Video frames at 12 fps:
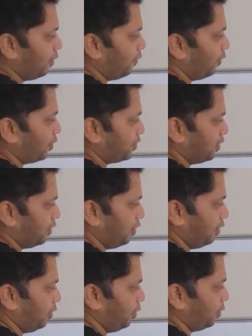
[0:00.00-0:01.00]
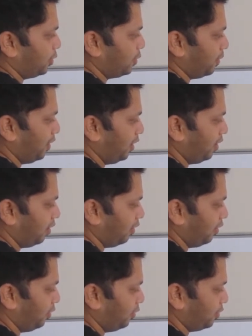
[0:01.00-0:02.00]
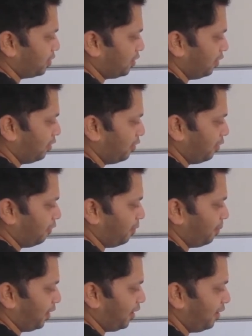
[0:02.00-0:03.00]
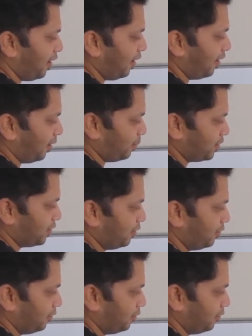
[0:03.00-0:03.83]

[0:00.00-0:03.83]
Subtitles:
was usually used for making diagrams.